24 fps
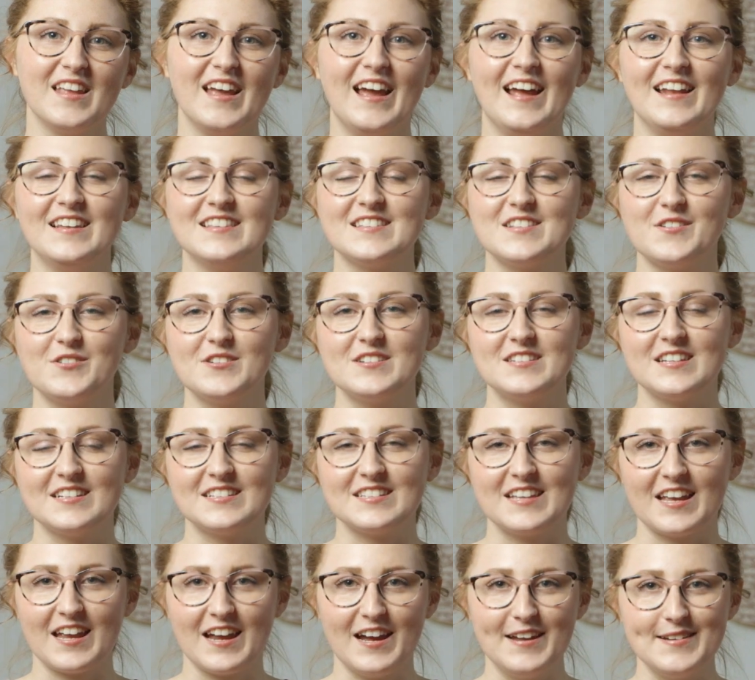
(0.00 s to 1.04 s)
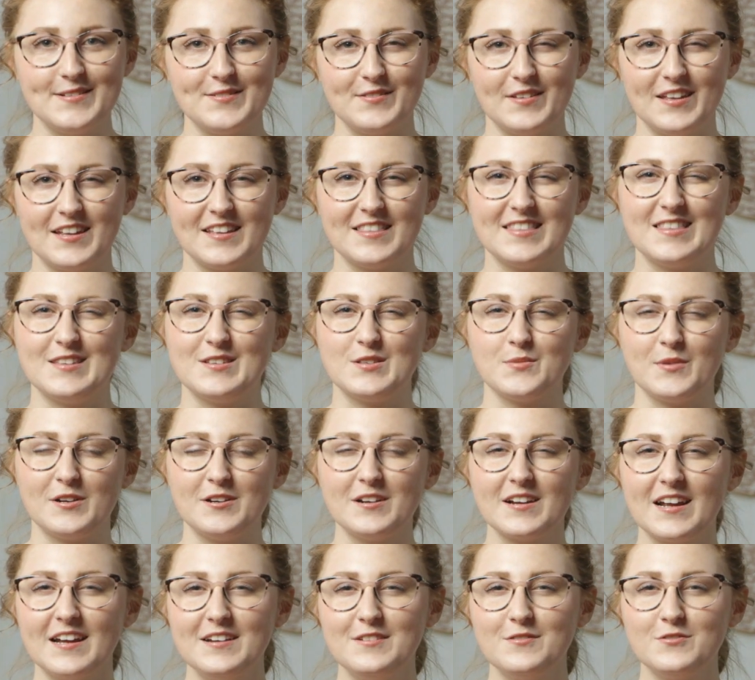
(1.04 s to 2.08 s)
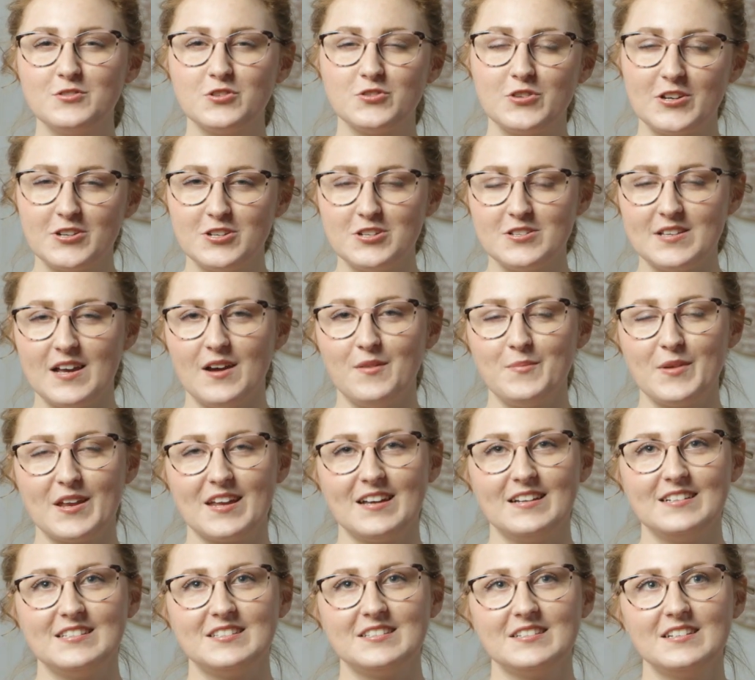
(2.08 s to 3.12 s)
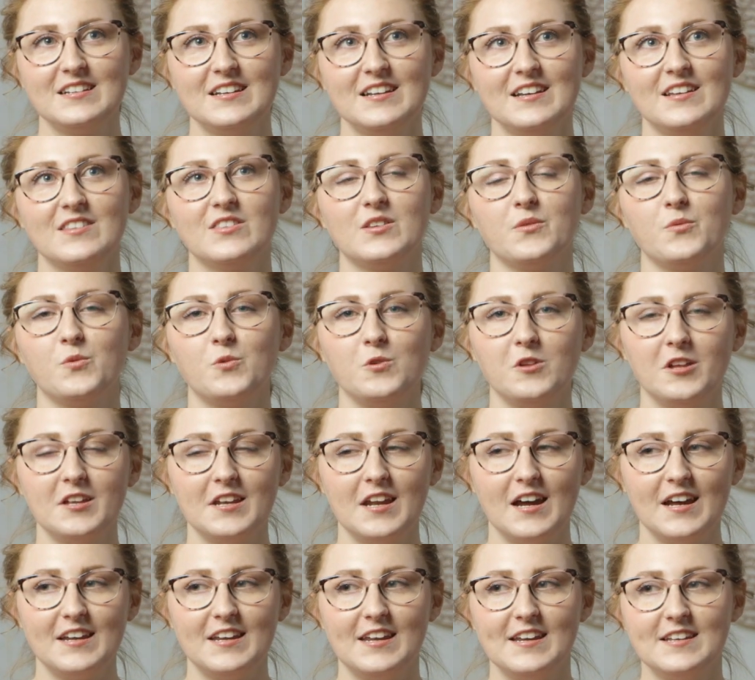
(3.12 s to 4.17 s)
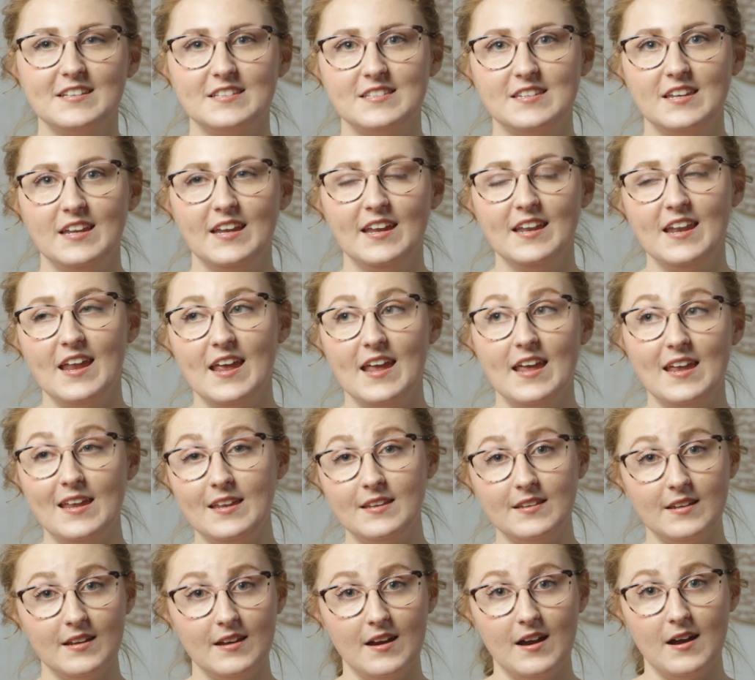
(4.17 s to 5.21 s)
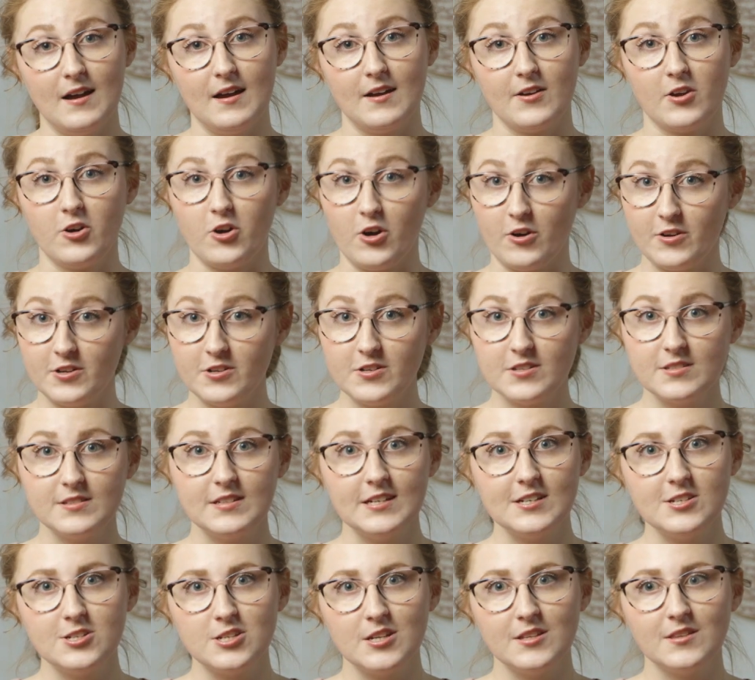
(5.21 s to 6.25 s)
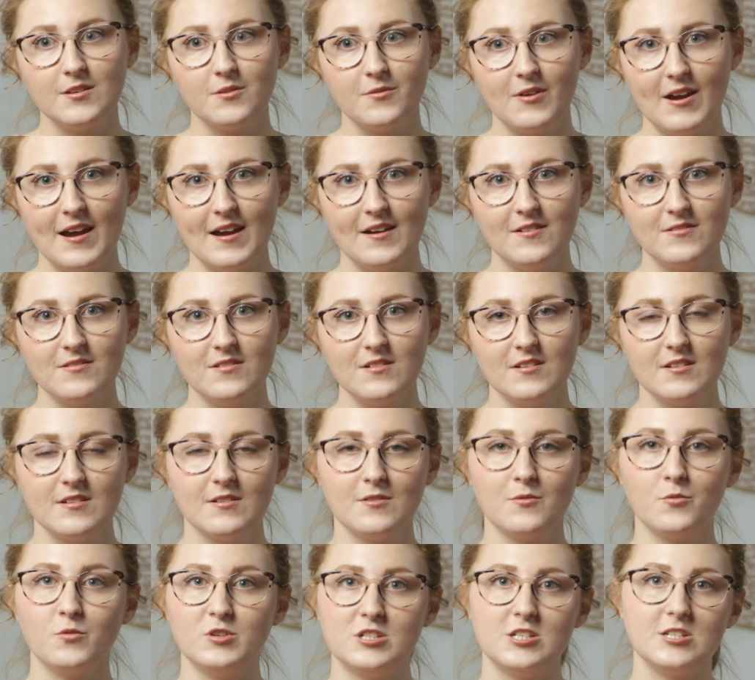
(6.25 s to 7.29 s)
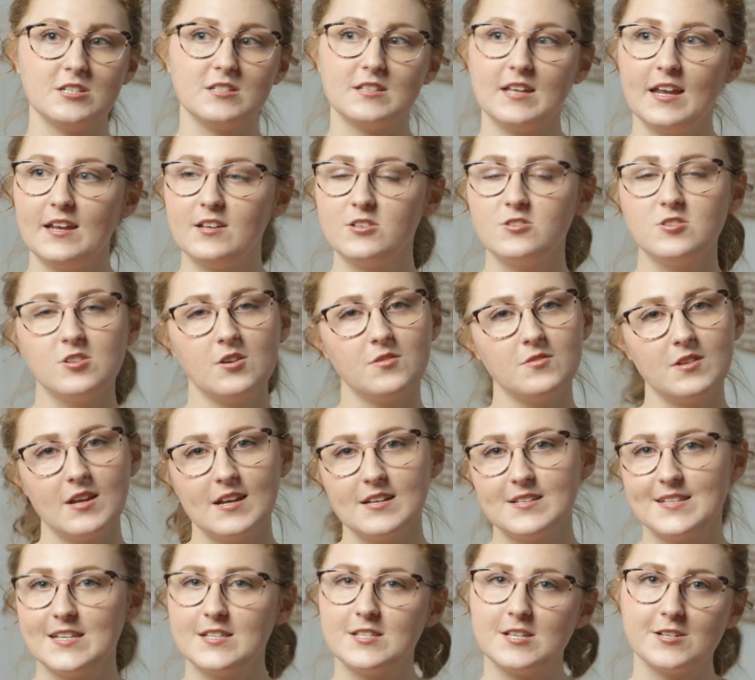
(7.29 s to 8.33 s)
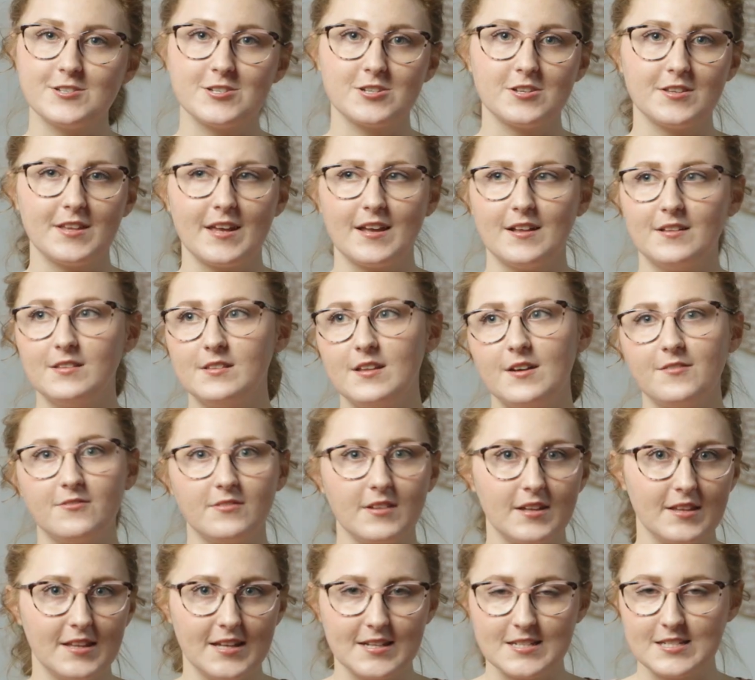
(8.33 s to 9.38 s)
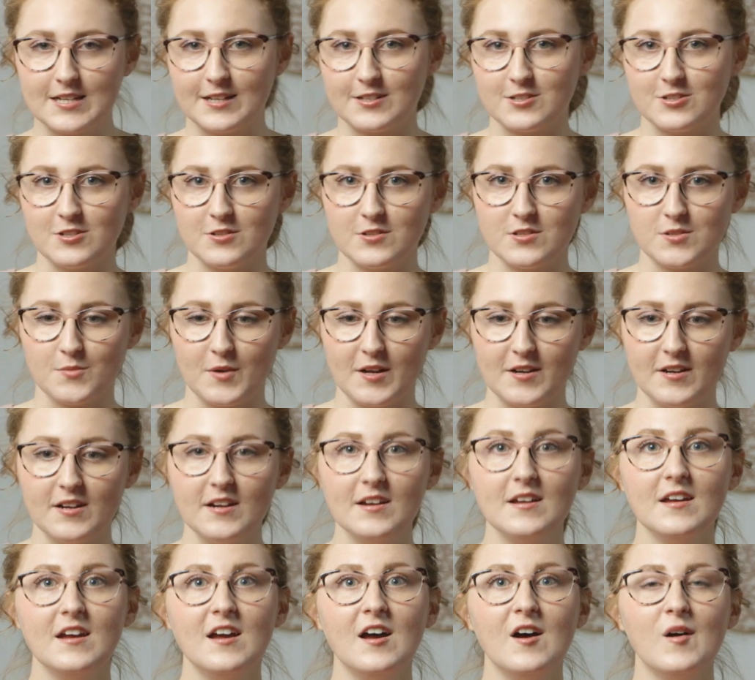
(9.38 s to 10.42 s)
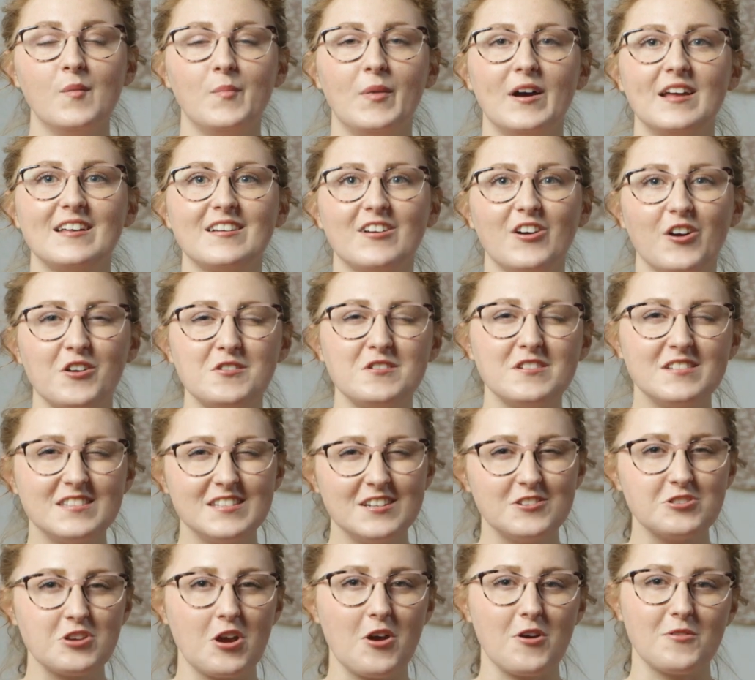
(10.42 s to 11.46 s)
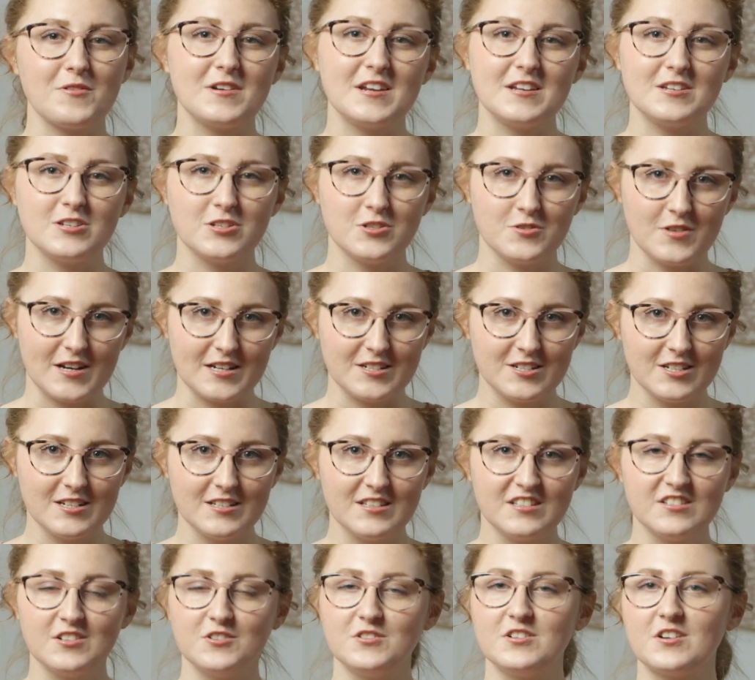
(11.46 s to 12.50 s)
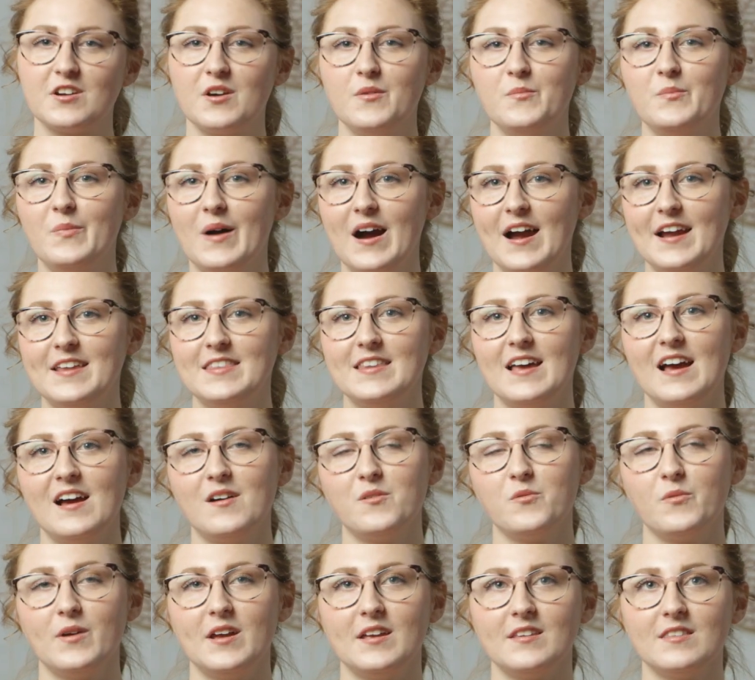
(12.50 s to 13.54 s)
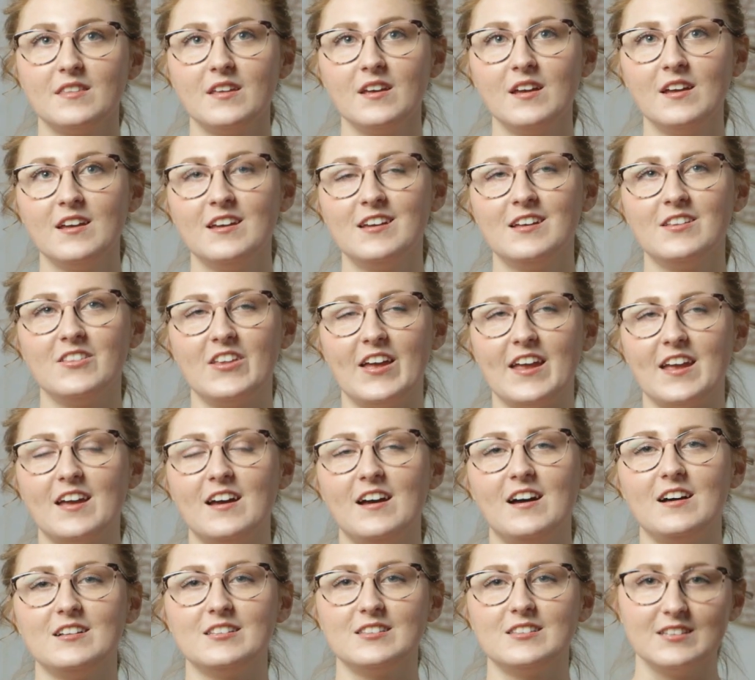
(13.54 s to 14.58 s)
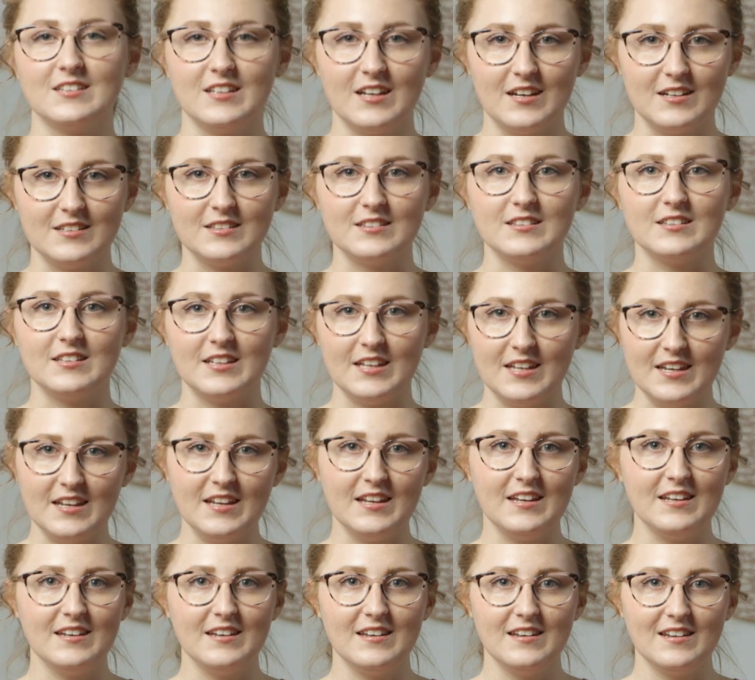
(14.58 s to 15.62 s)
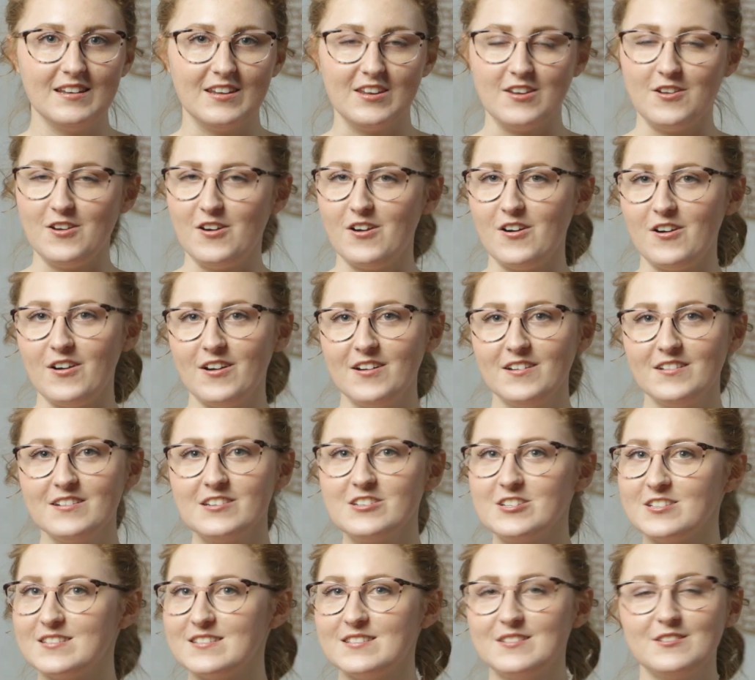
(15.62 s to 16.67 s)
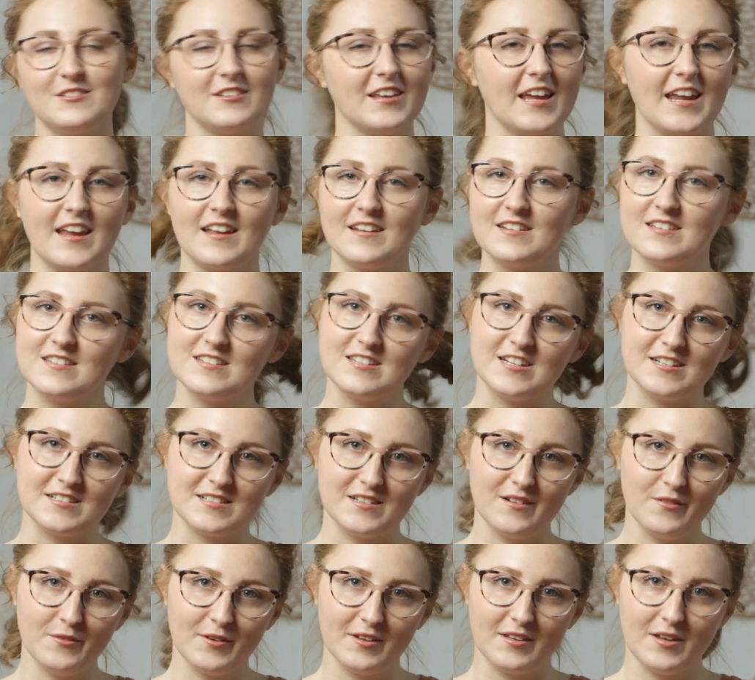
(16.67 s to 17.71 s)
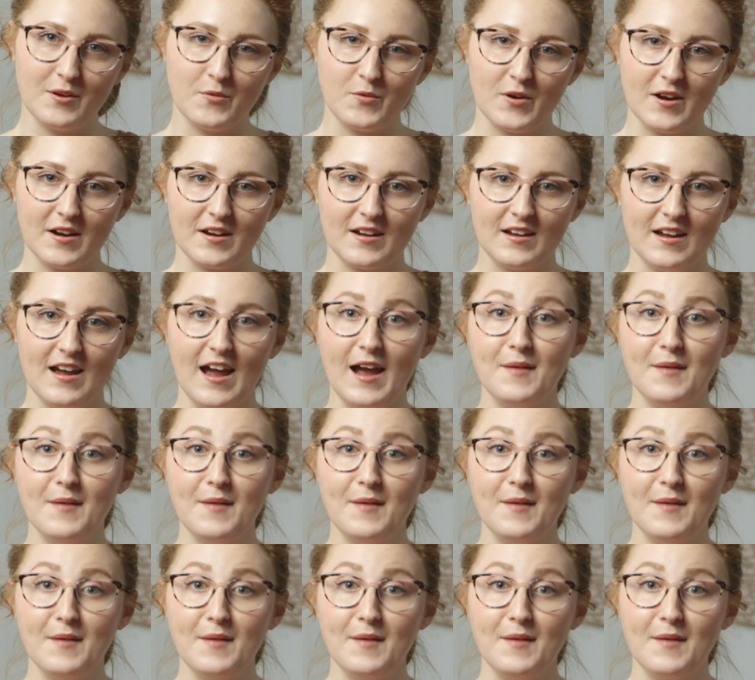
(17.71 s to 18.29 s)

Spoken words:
And so it does like kind of like the sweater kind of stretches out because the Wool and Honey is knit in garter stitch in the round, which is like so nice. It's such like a lovely like textured sweater, but garter stitch already stretches. So to combine that with like a linen yarn just like doesn't really work.